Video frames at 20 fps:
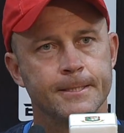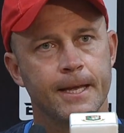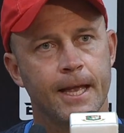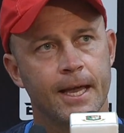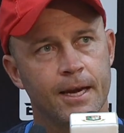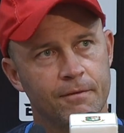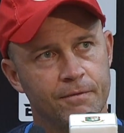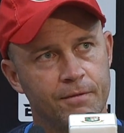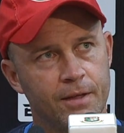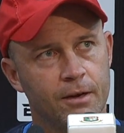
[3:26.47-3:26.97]

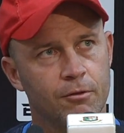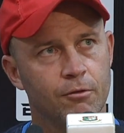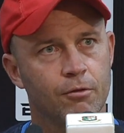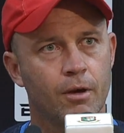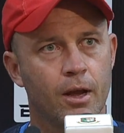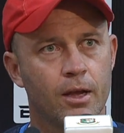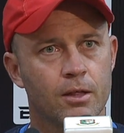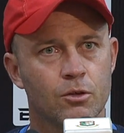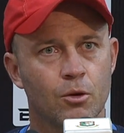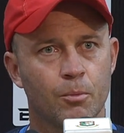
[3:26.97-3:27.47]
And if that
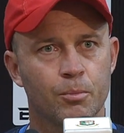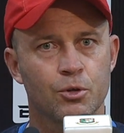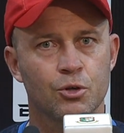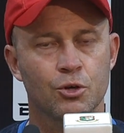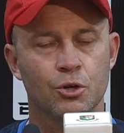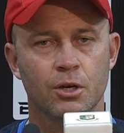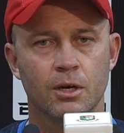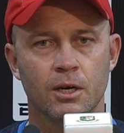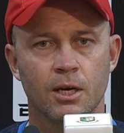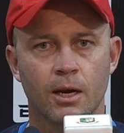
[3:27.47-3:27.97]
creates
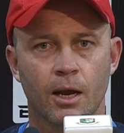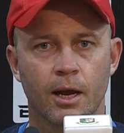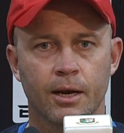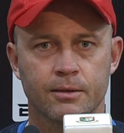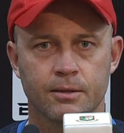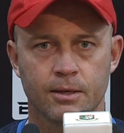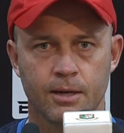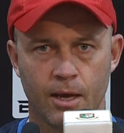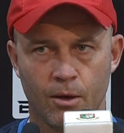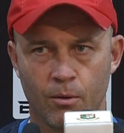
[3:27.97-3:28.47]
opportunity,
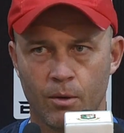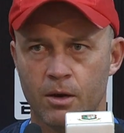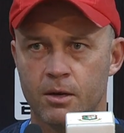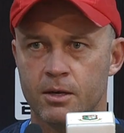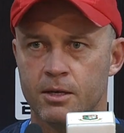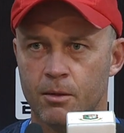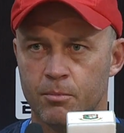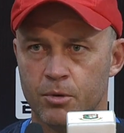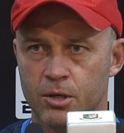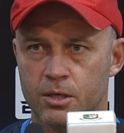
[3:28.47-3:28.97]
like today we had
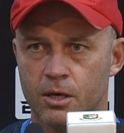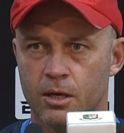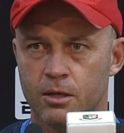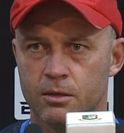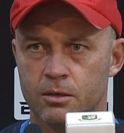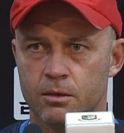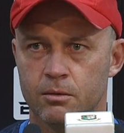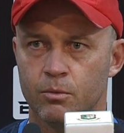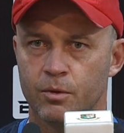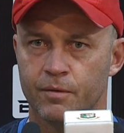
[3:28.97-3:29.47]
a debutant,